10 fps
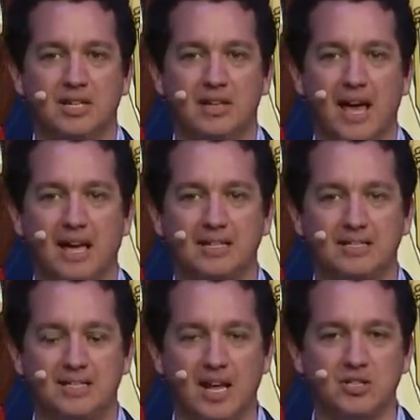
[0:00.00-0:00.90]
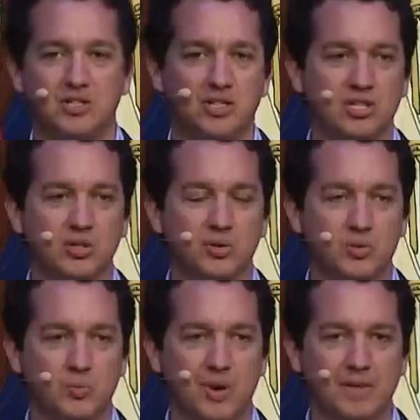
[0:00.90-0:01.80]
that tends to
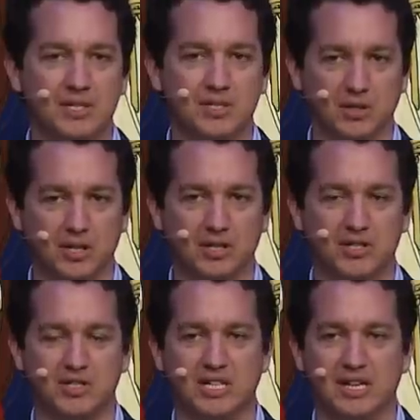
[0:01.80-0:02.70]
use women's looks and,